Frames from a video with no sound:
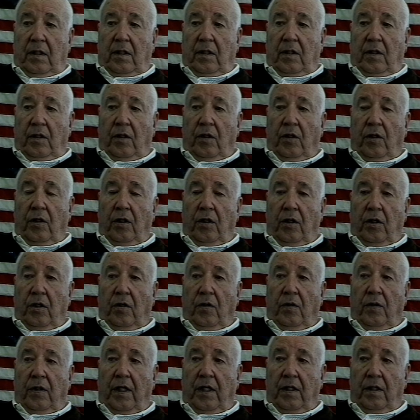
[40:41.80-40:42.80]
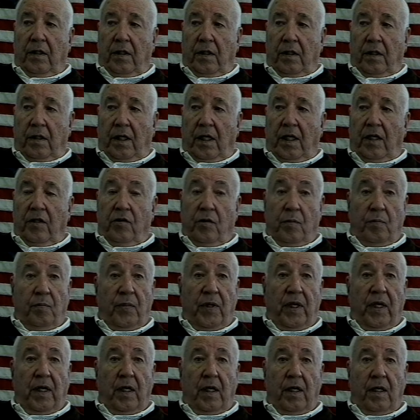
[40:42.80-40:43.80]
you, you know that they had some
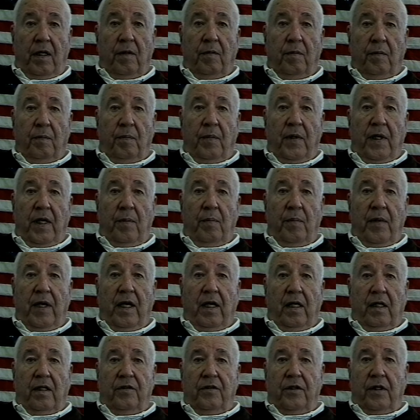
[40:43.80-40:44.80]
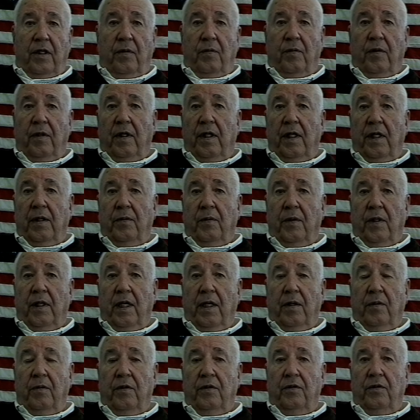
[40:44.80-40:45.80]
bad bad battles there while I, while
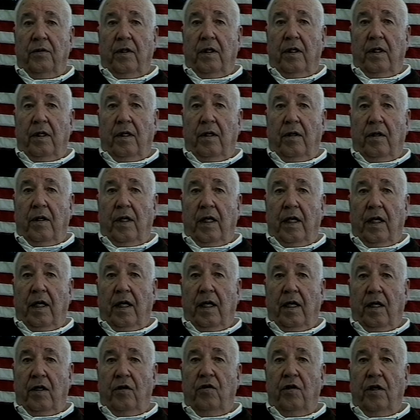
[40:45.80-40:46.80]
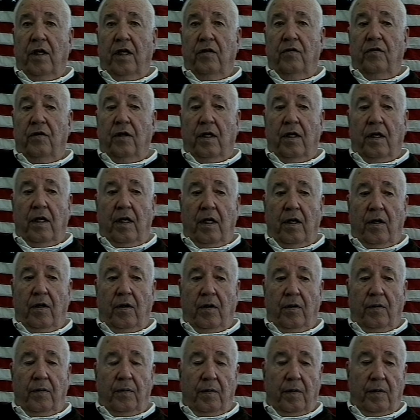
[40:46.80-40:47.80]
I was there. I had a chance to get out
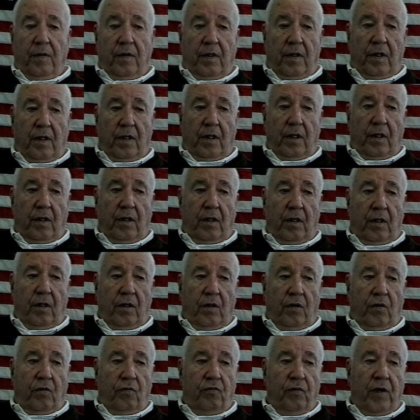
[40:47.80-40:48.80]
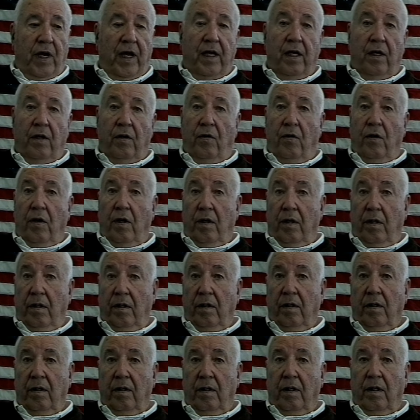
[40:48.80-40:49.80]
of uh,
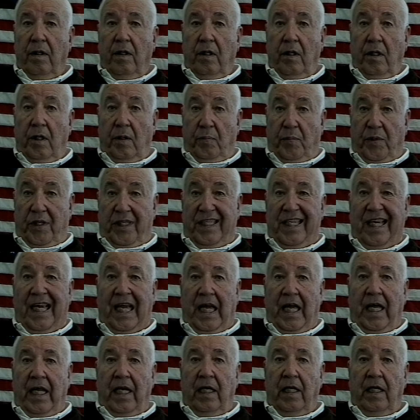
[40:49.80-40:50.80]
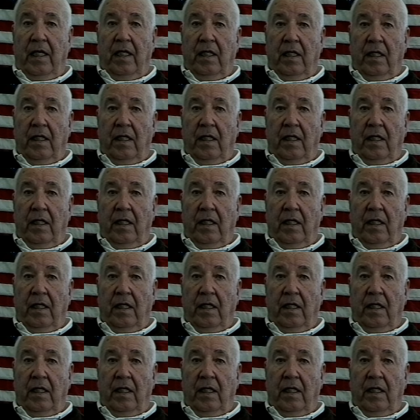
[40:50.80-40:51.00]
and Bataan.